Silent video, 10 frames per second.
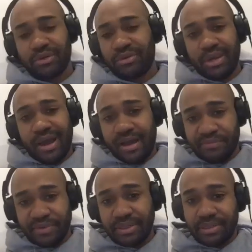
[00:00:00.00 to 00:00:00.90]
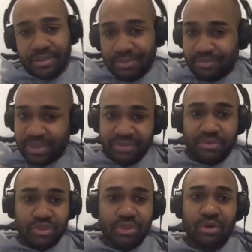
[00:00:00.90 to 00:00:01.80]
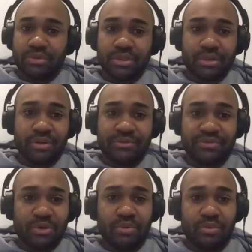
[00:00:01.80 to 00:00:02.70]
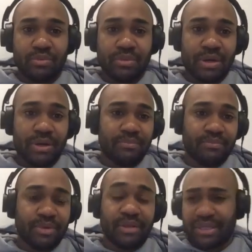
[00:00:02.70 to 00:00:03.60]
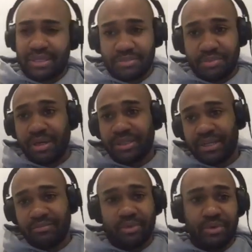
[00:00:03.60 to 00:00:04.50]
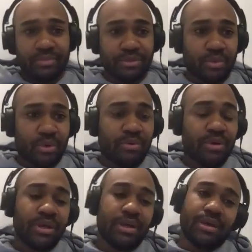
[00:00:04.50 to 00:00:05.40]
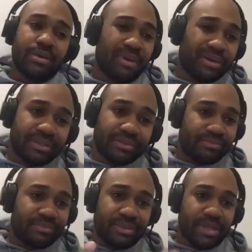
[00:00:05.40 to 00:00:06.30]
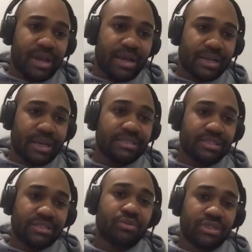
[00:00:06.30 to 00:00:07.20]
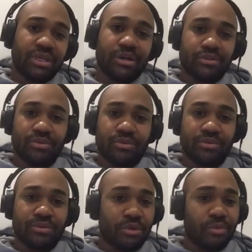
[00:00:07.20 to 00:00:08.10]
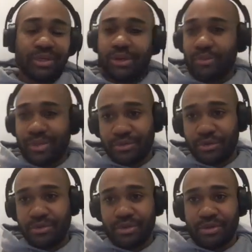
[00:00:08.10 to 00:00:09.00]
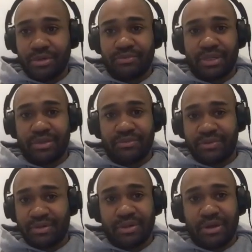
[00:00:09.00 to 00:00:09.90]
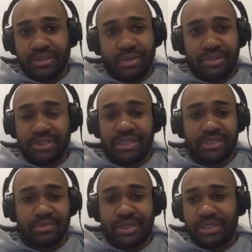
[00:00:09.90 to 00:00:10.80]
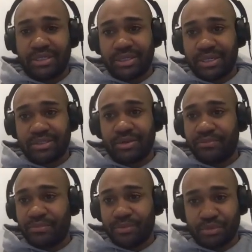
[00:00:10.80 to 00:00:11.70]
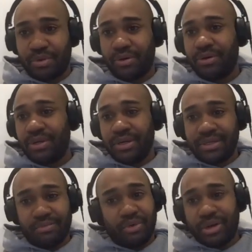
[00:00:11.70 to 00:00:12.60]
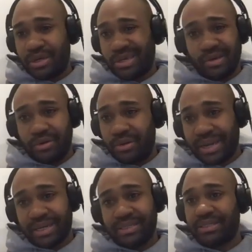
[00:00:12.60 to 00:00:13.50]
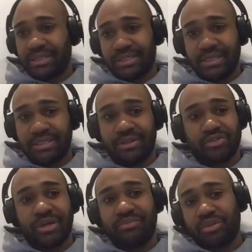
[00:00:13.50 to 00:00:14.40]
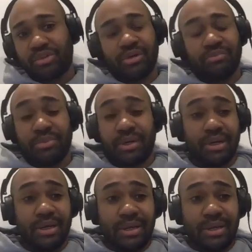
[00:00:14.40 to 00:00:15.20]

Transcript: So I think even so, they've still and Nicolas Partey, they brought him as well, but I can still see Arsenal doing what they always do. They've done it for the last couple of seasons where they just get the top 4 spot. They kick on the back end of the season and try and push on. But,